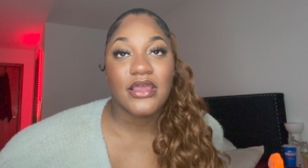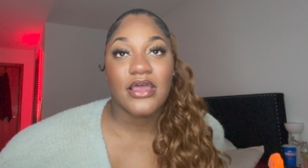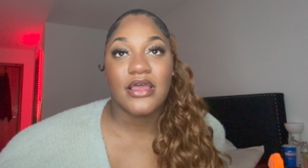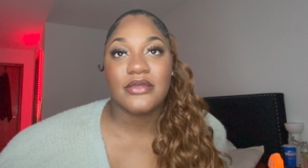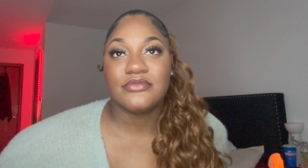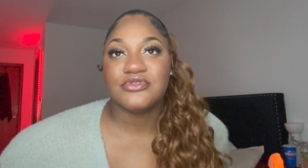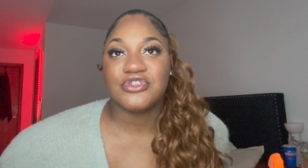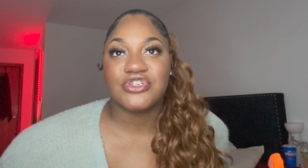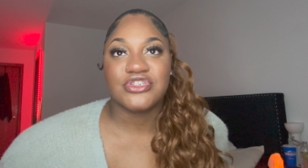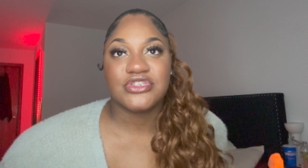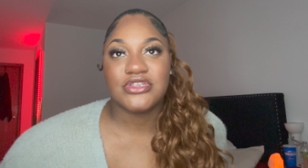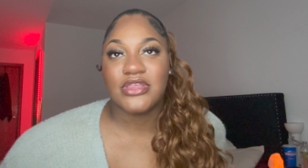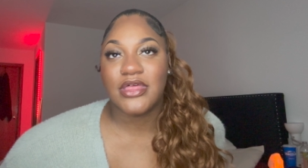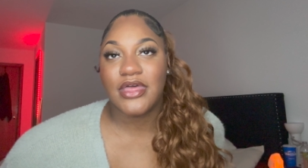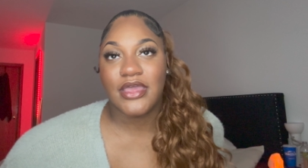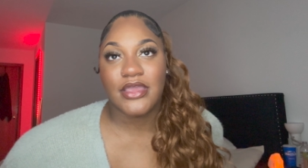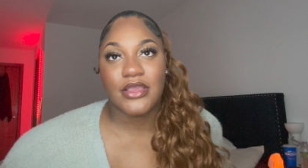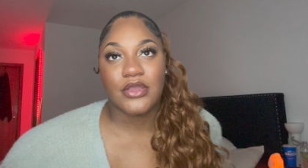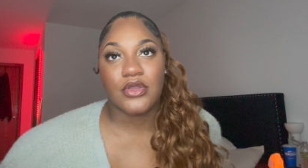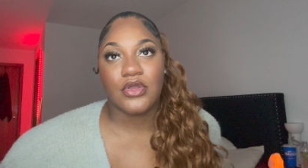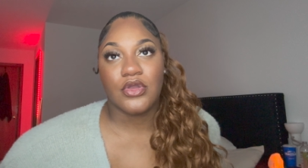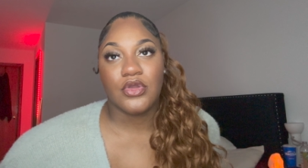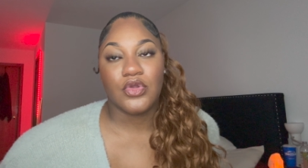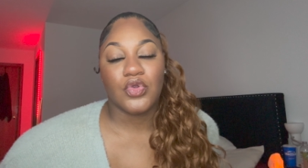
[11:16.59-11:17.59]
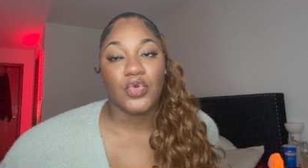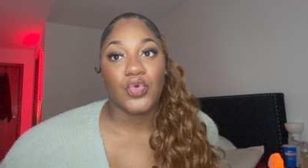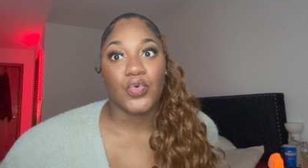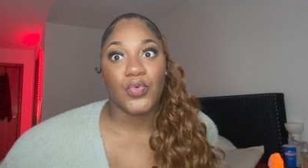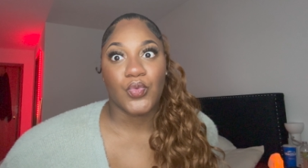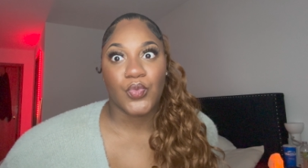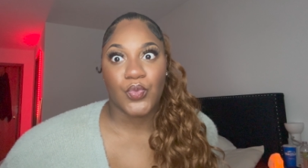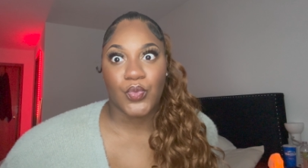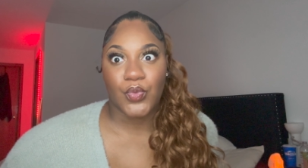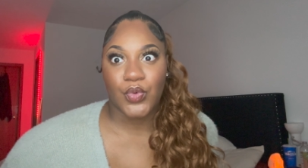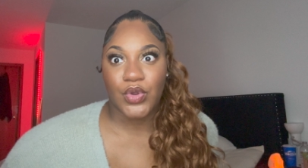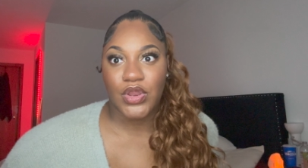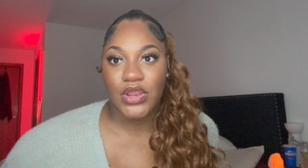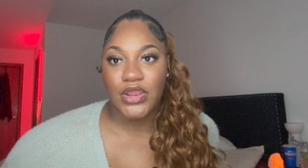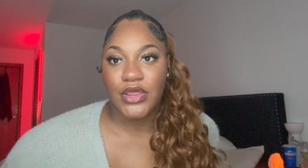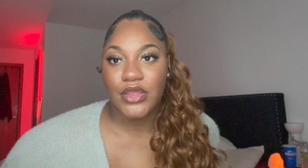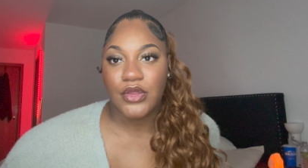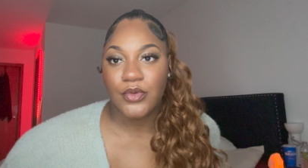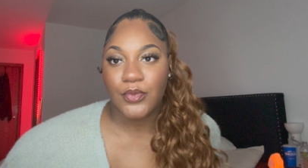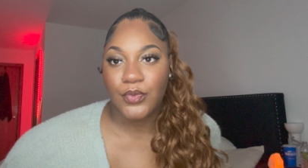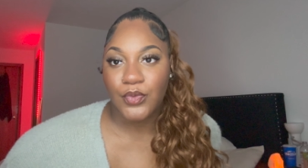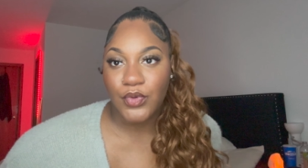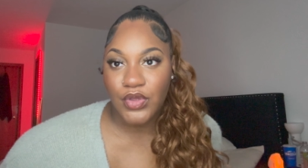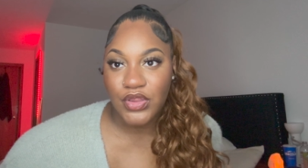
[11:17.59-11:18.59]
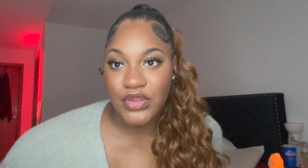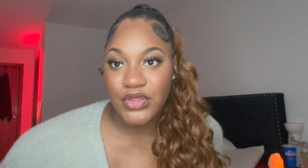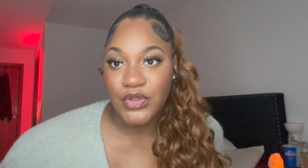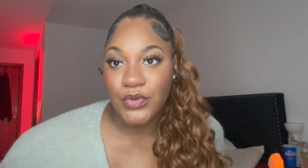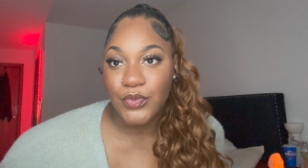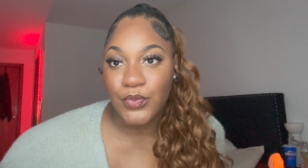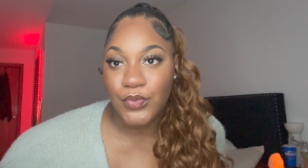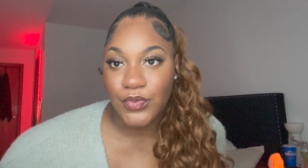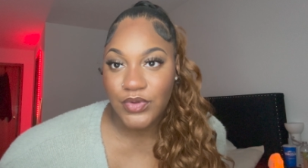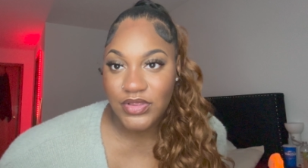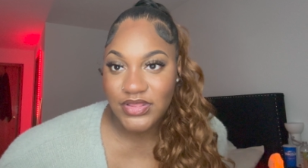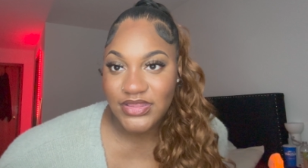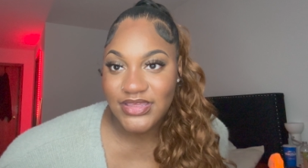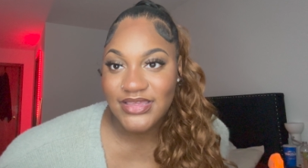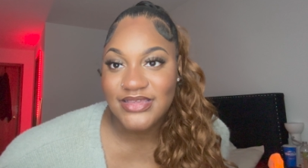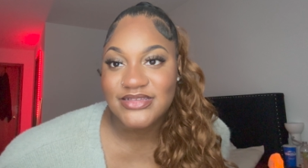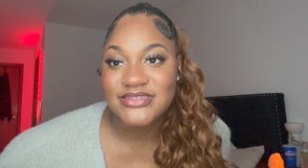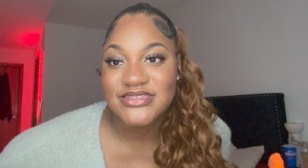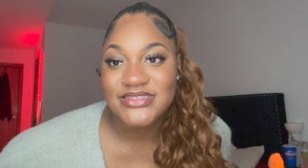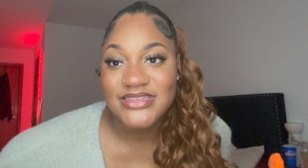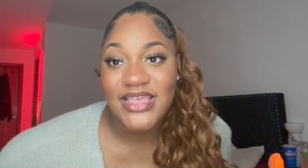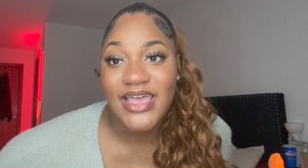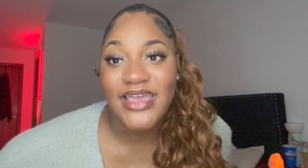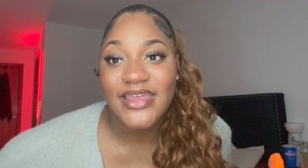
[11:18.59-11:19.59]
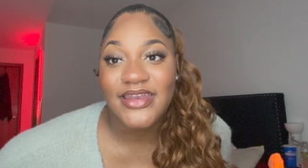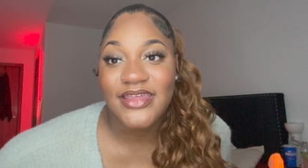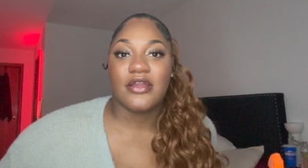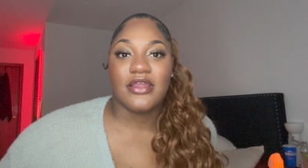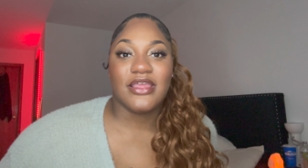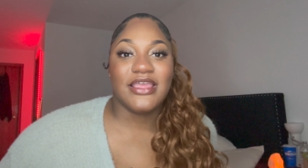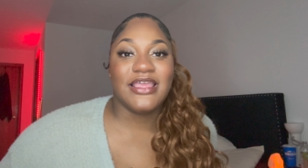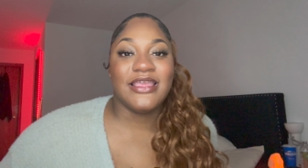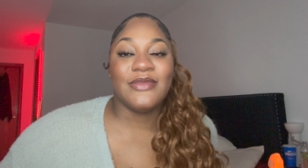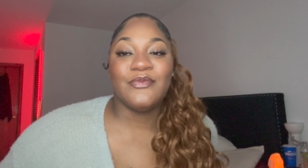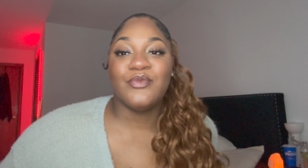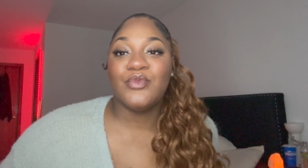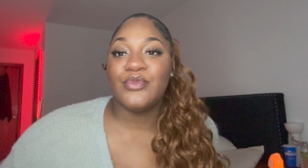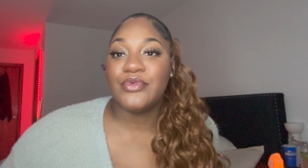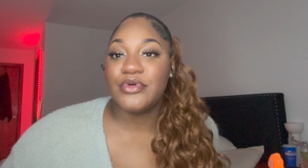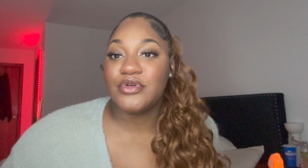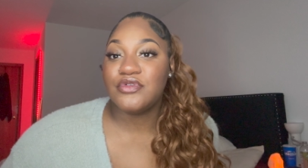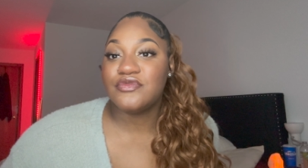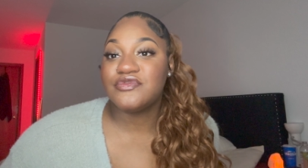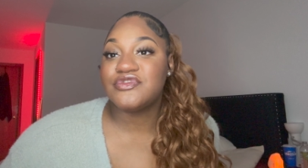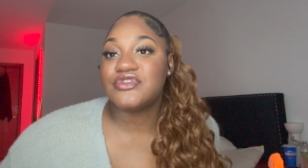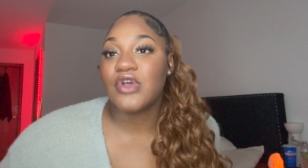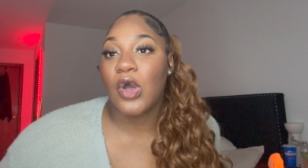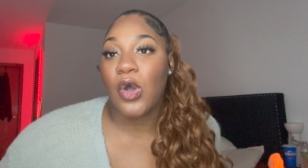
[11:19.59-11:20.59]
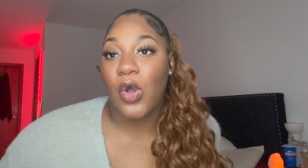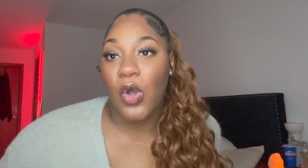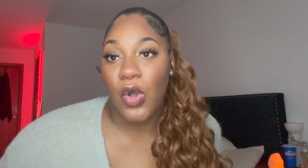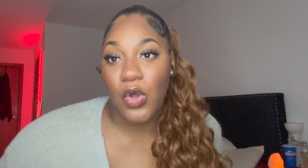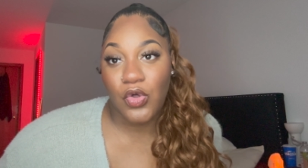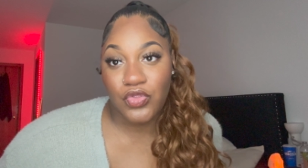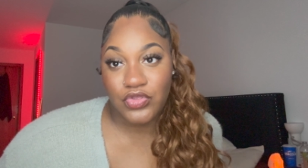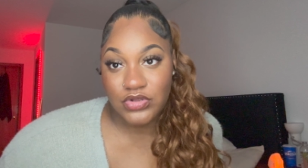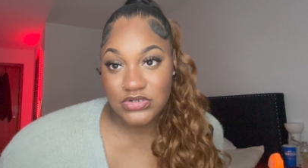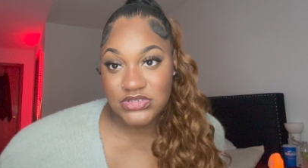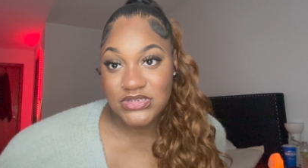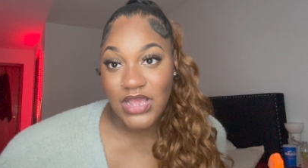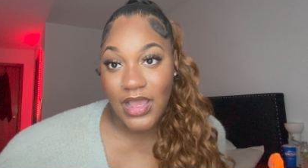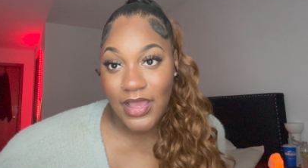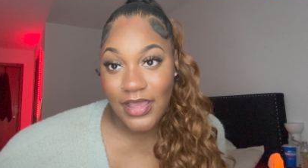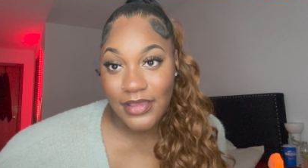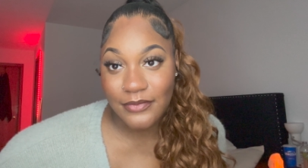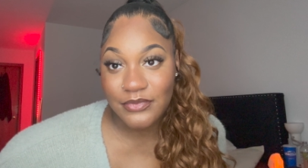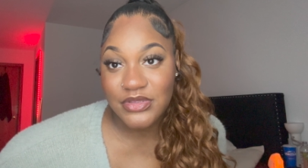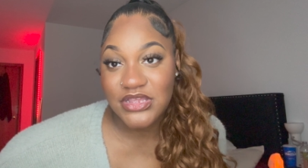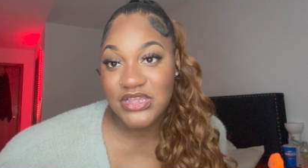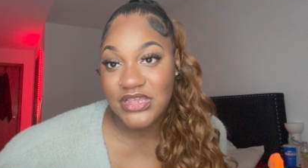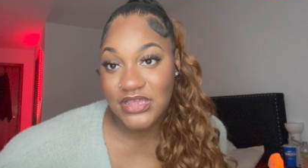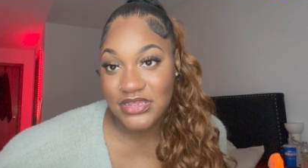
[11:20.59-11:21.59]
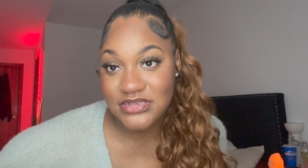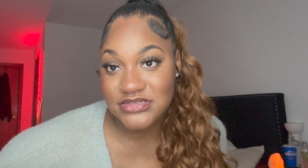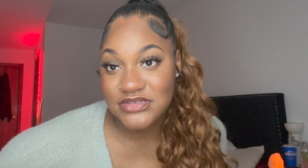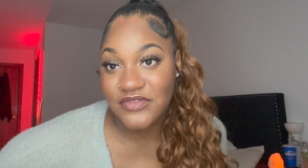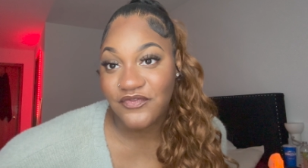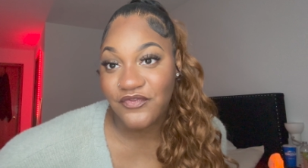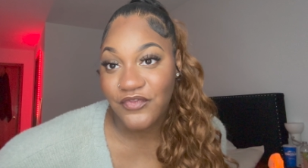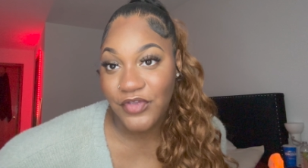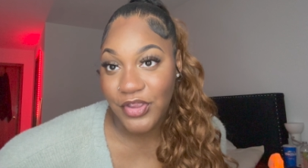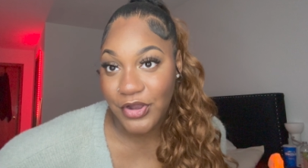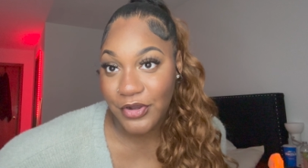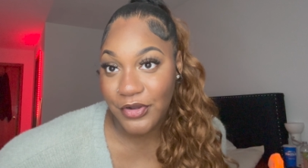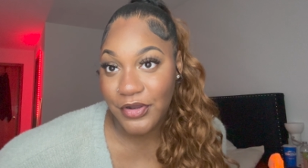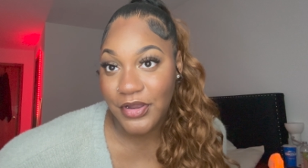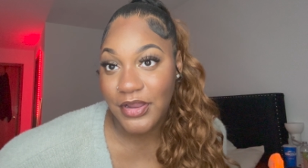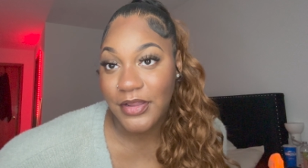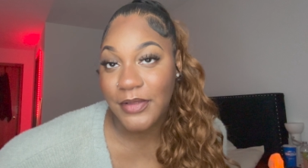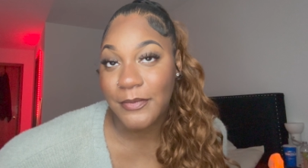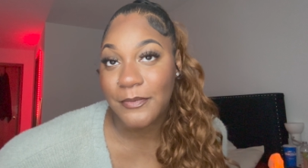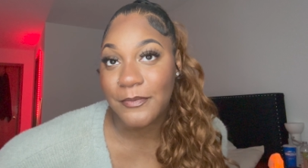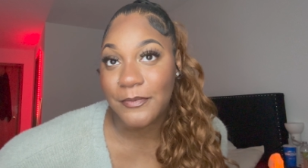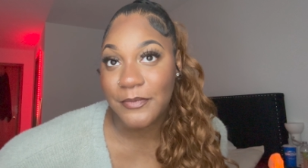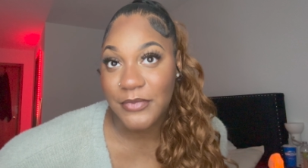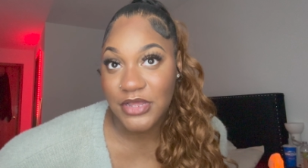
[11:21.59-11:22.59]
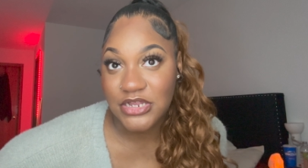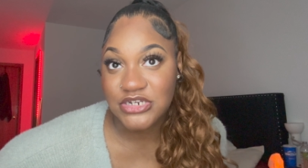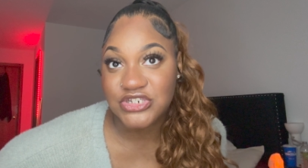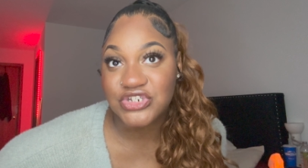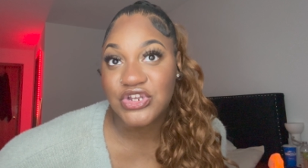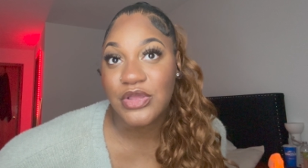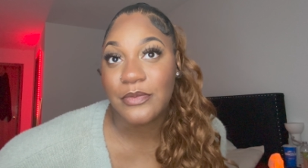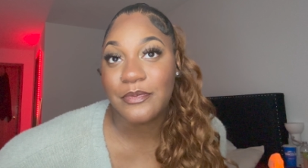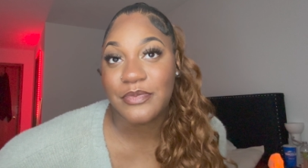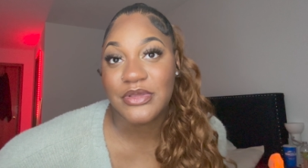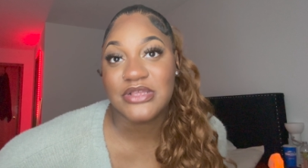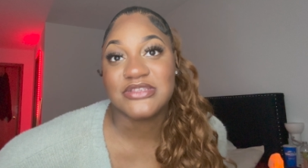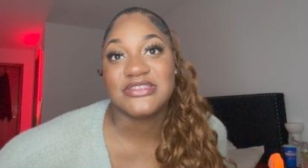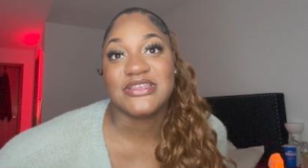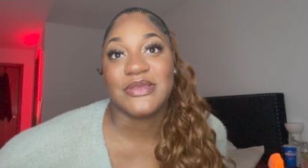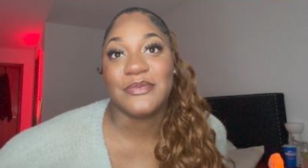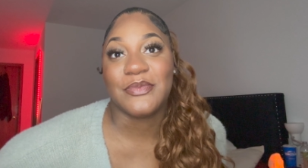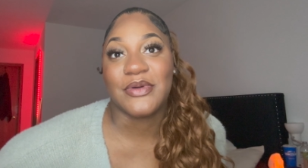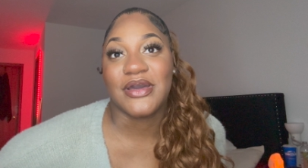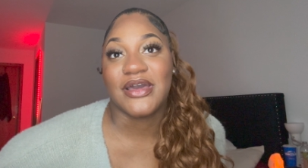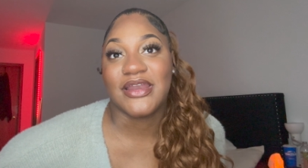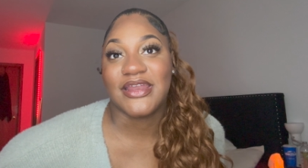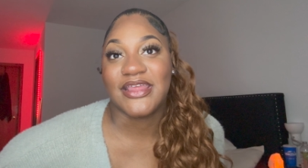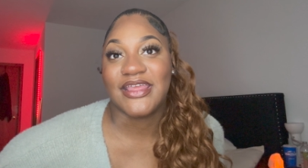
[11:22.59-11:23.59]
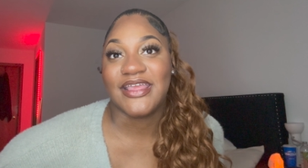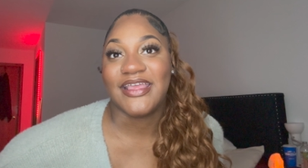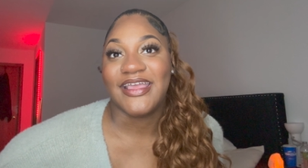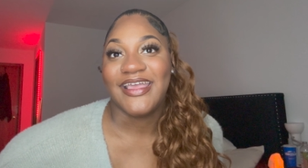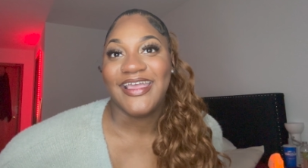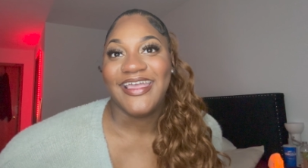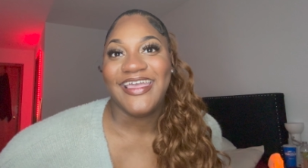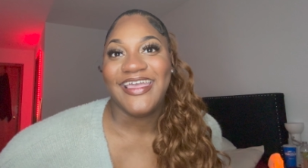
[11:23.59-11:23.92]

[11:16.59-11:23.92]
I'm just like really, really, really excited. He moves all the time. He is very much a busybody.